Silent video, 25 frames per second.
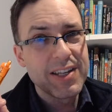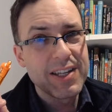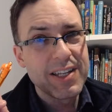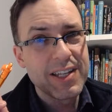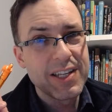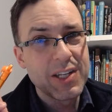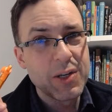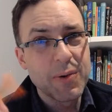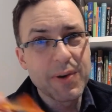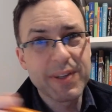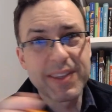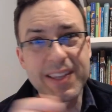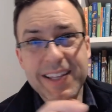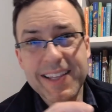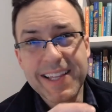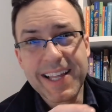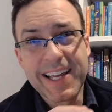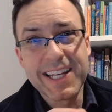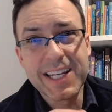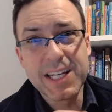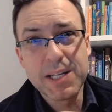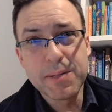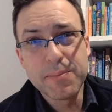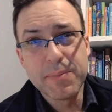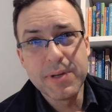You want the
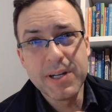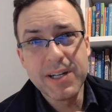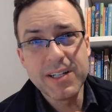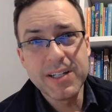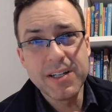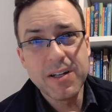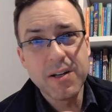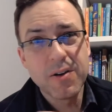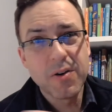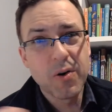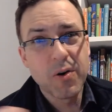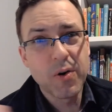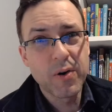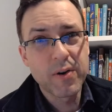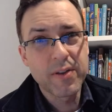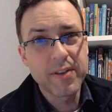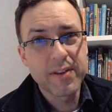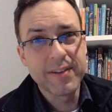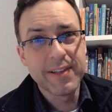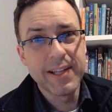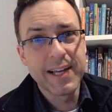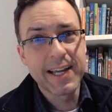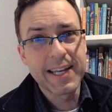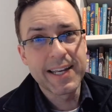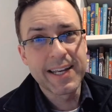lightning bug or the
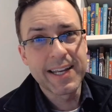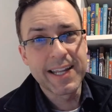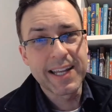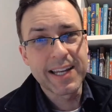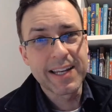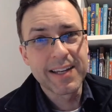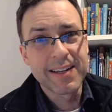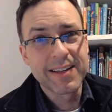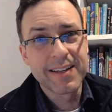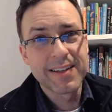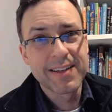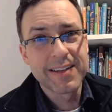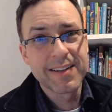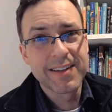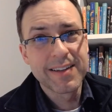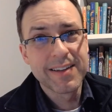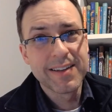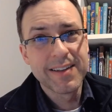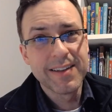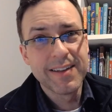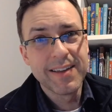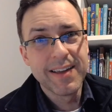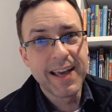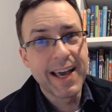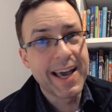lightning?
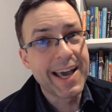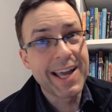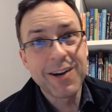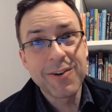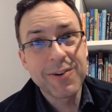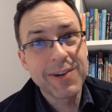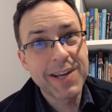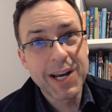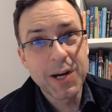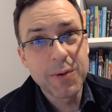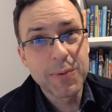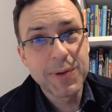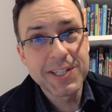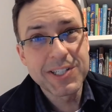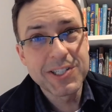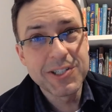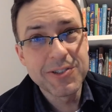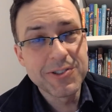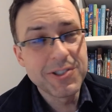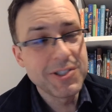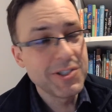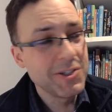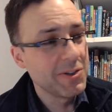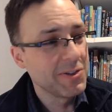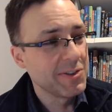I don't care which you
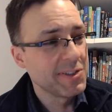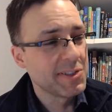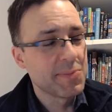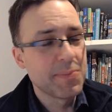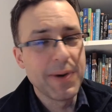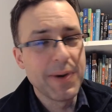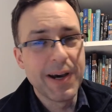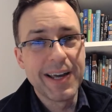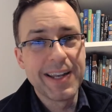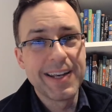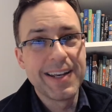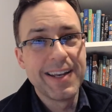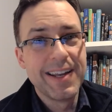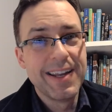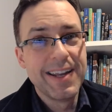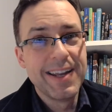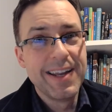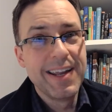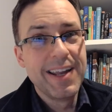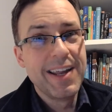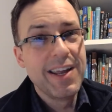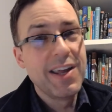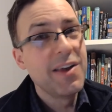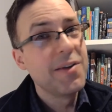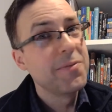choose, but
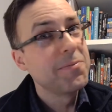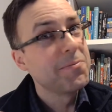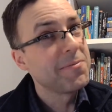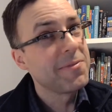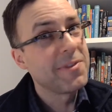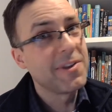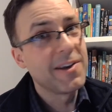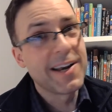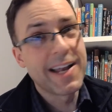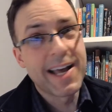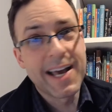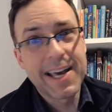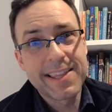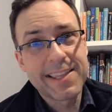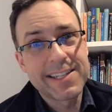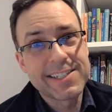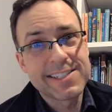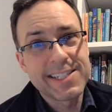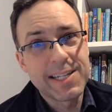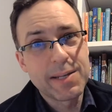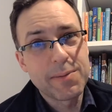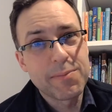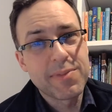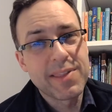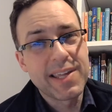they're not the
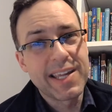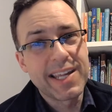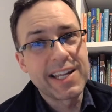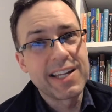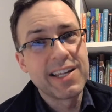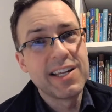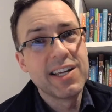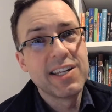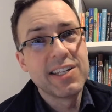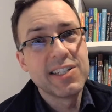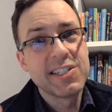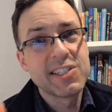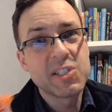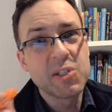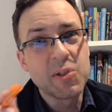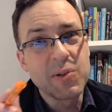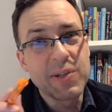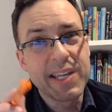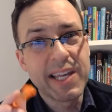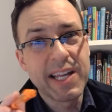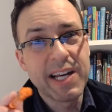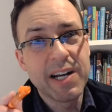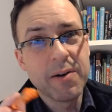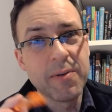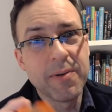same thing. So
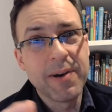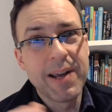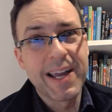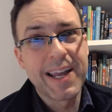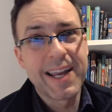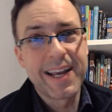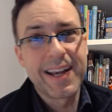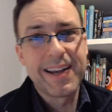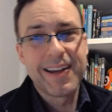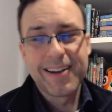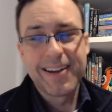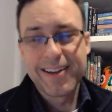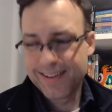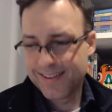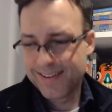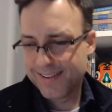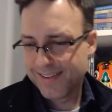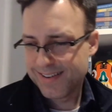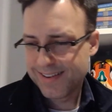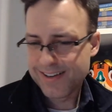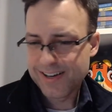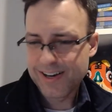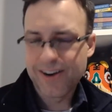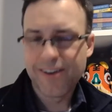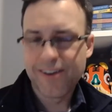get it right.
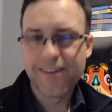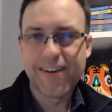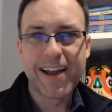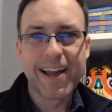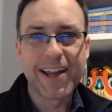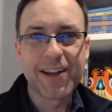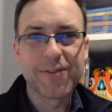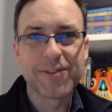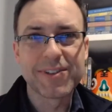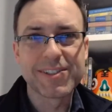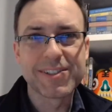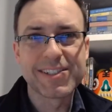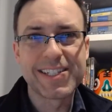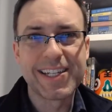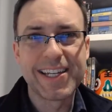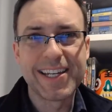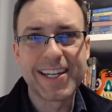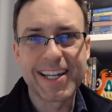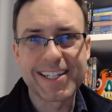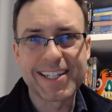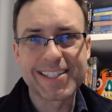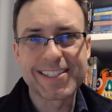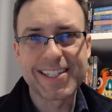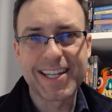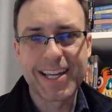All right. We'll see you
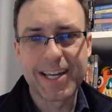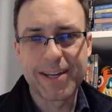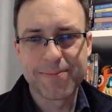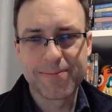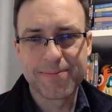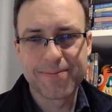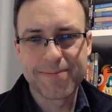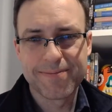next time.